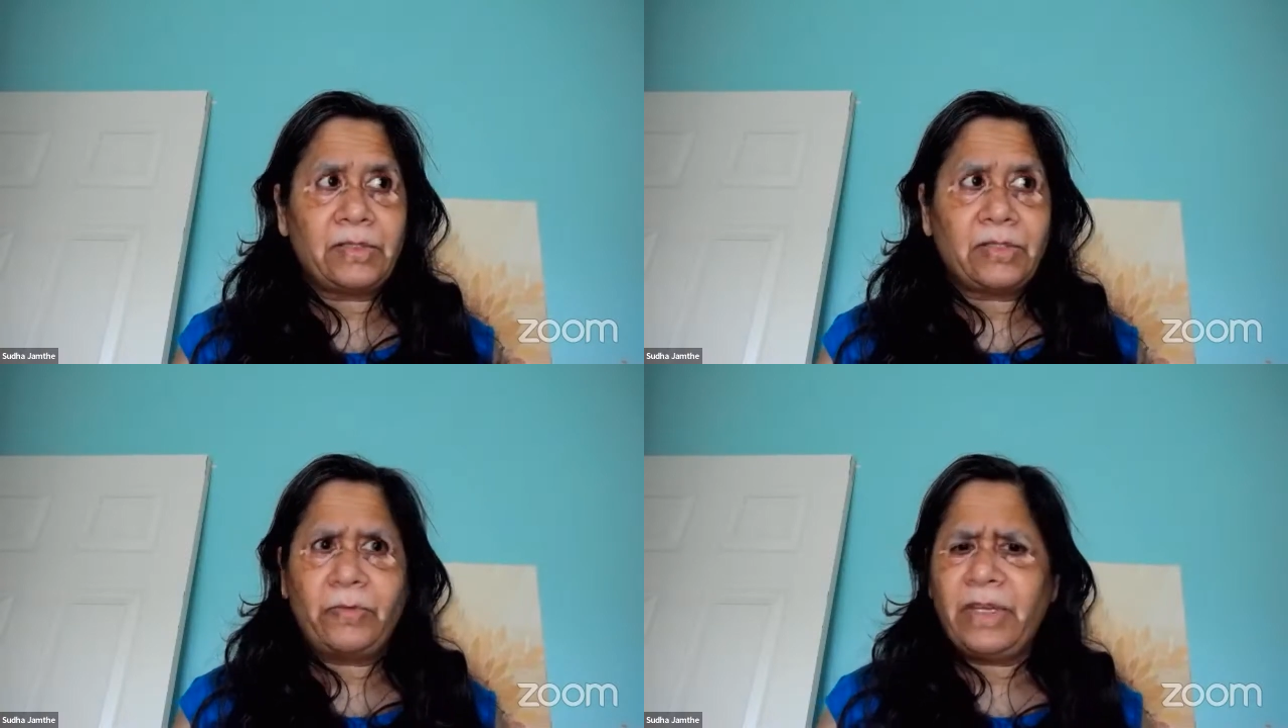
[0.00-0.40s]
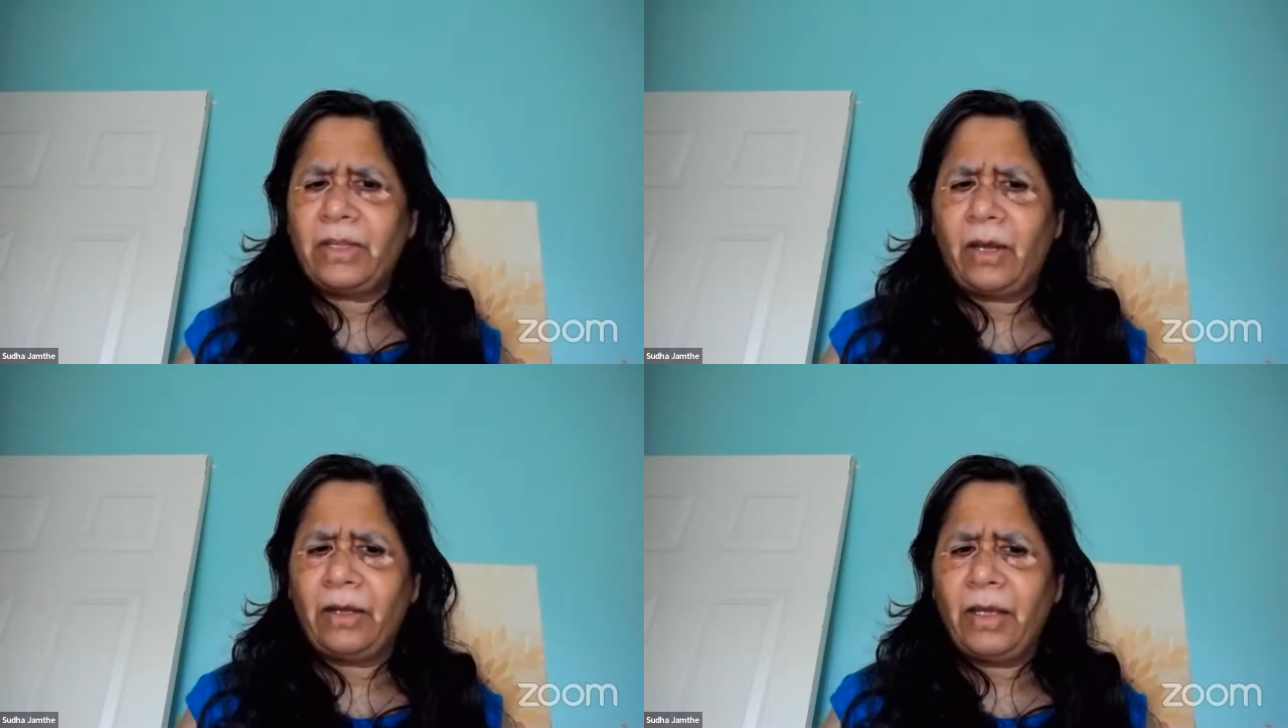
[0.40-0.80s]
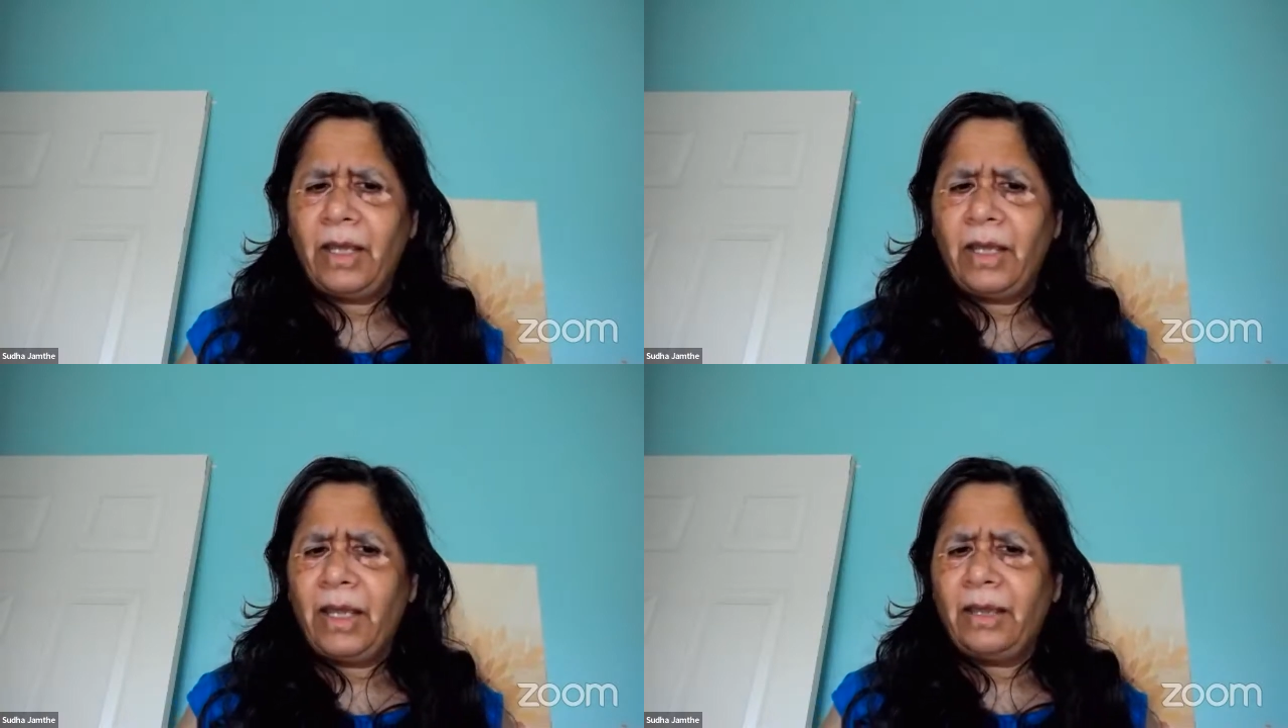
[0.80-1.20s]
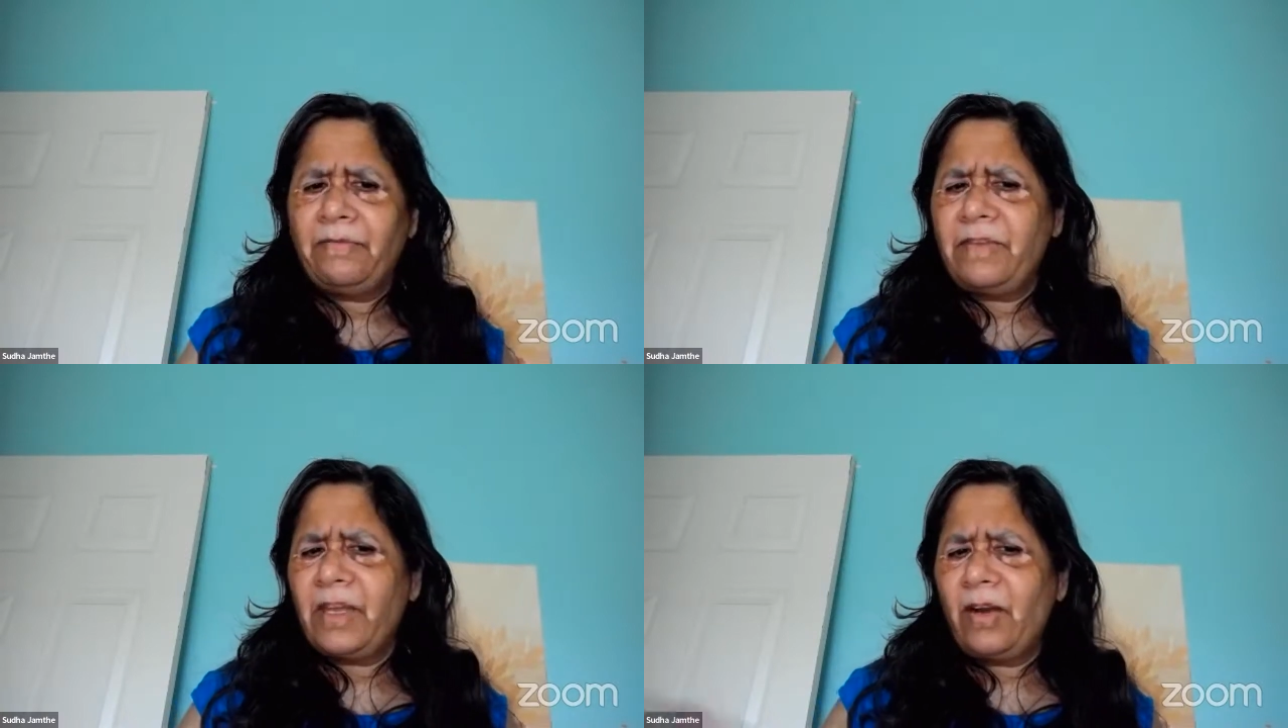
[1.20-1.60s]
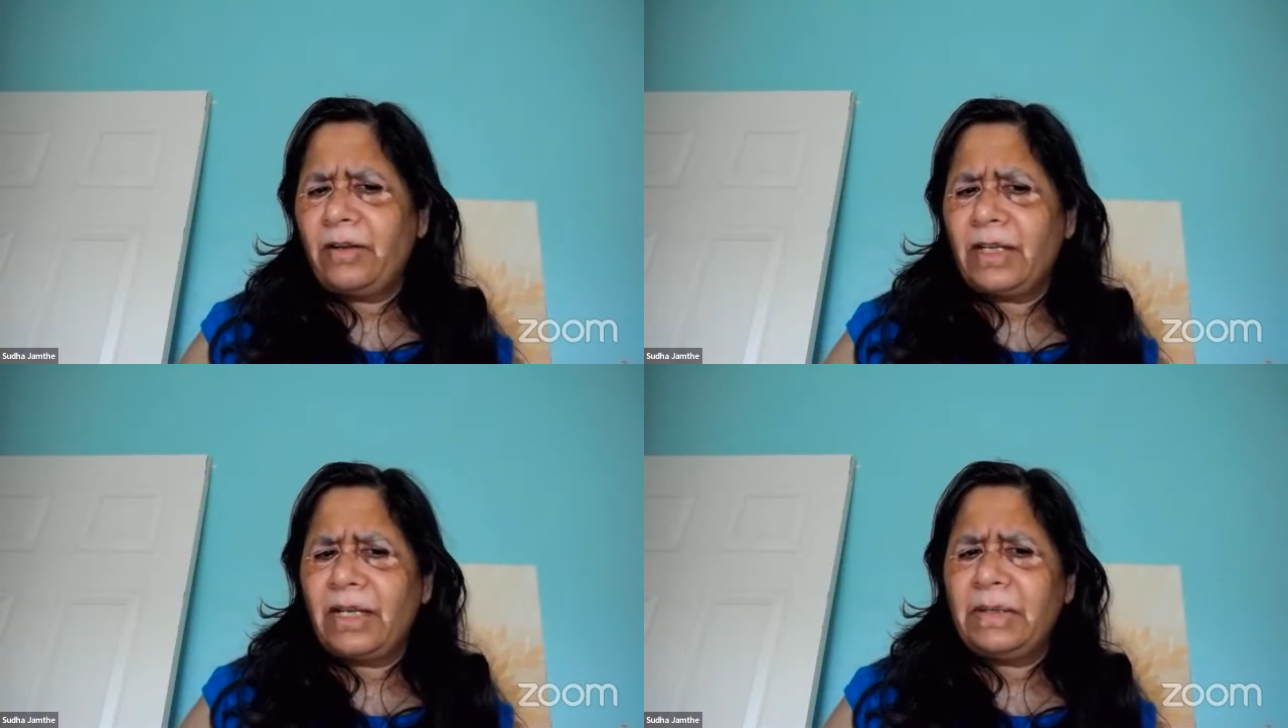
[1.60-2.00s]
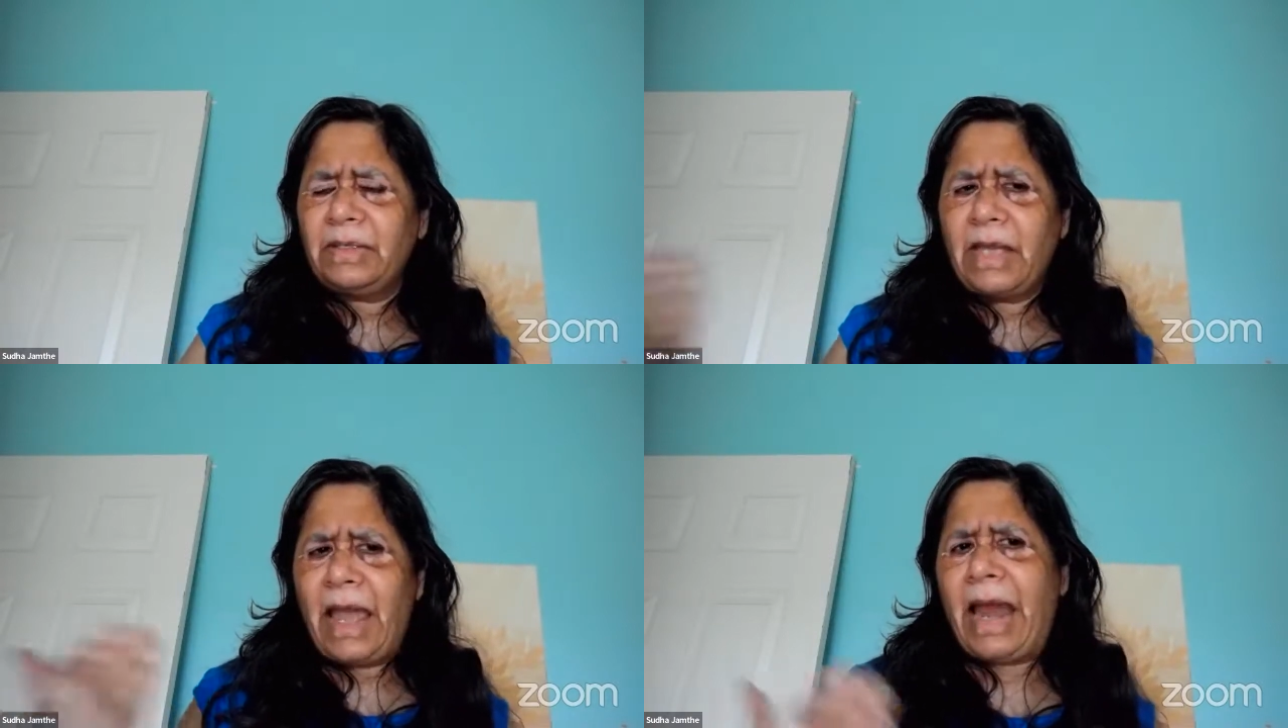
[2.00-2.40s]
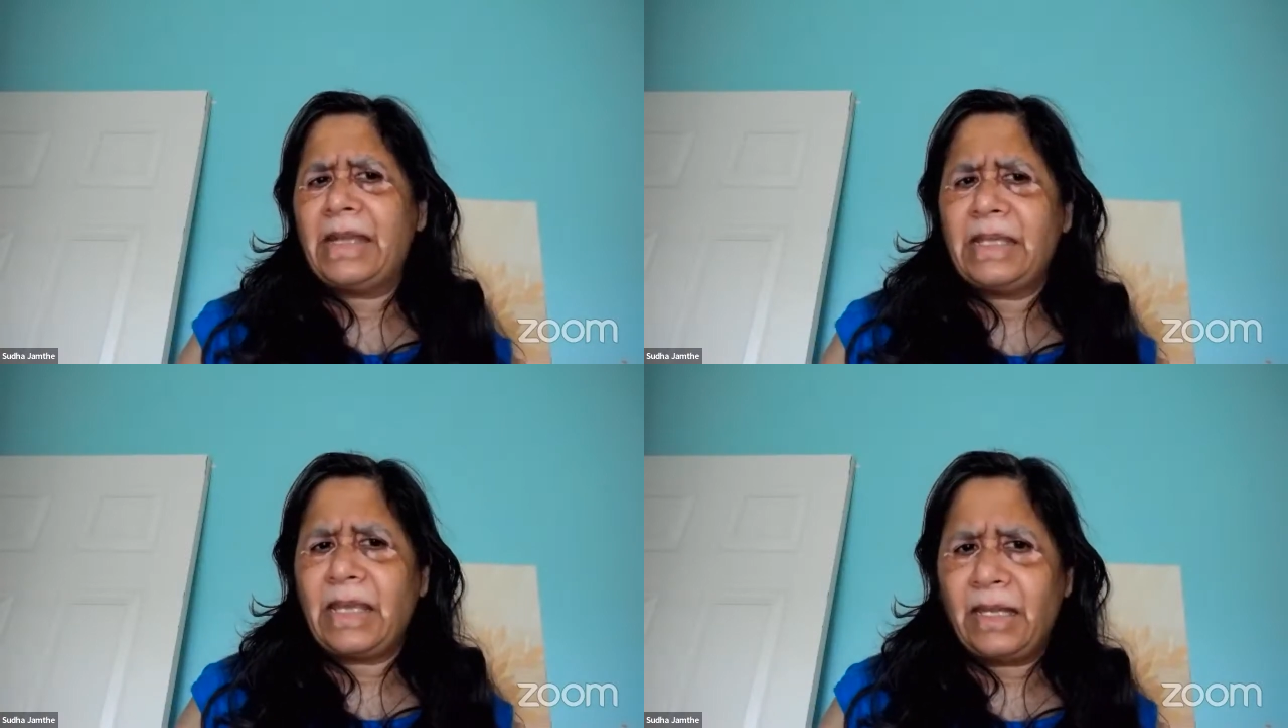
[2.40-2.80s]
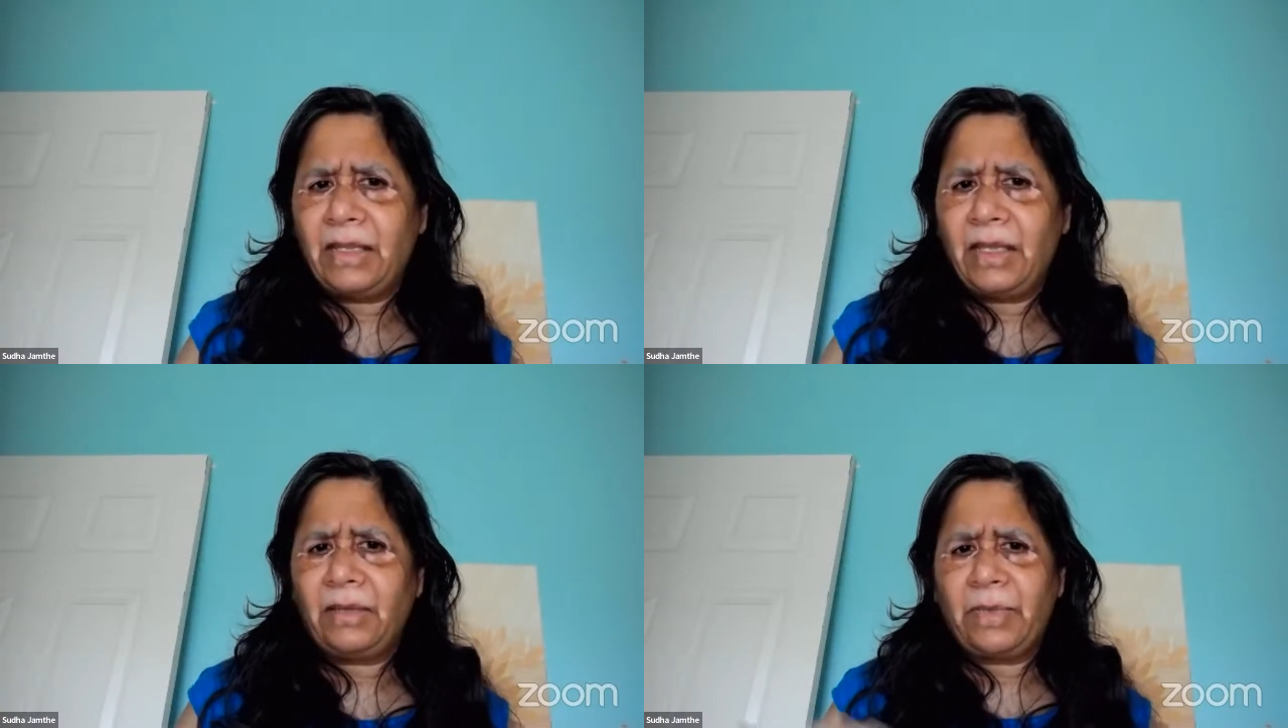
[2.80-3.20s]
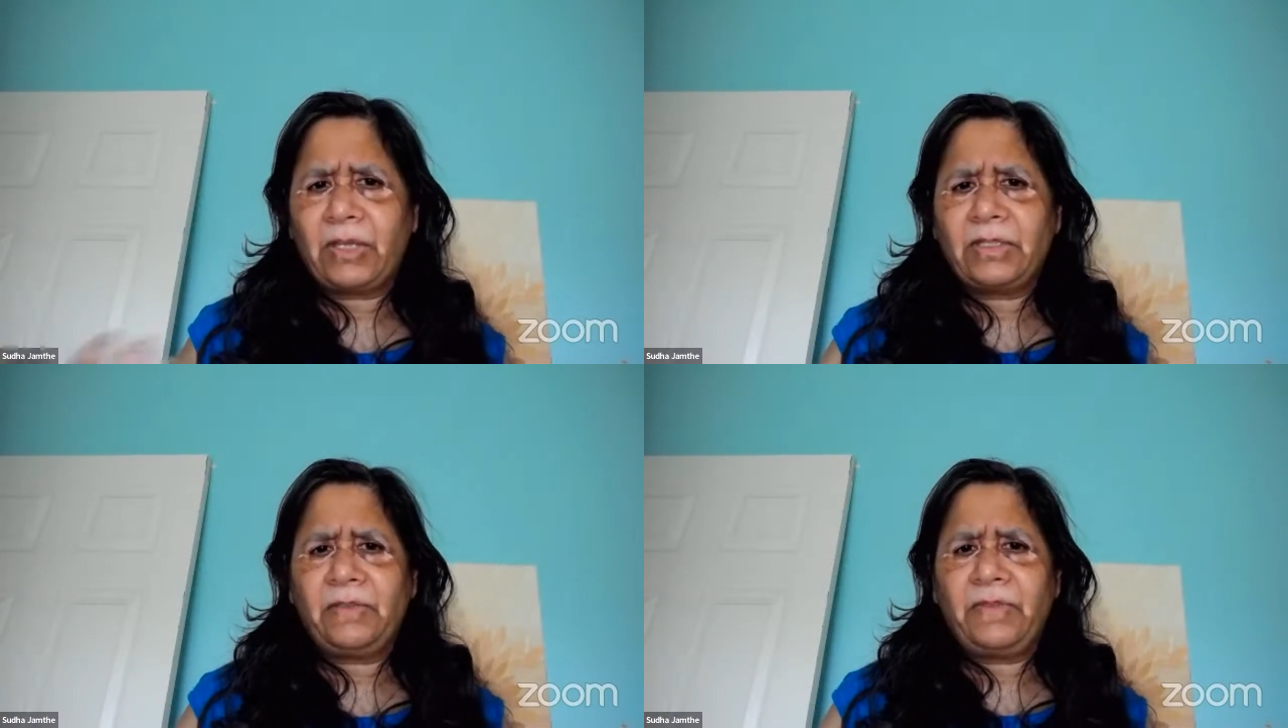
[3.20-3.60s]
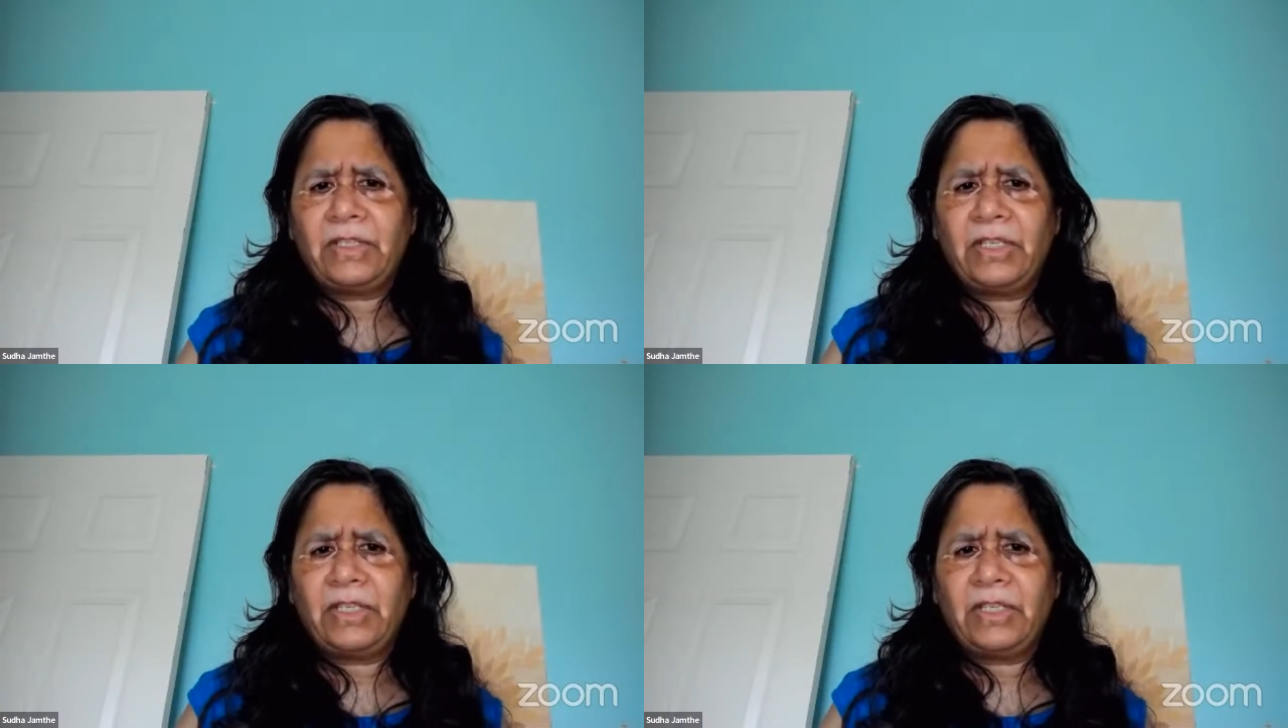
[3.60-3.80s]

So we thought, we are not really adding anything, because if you're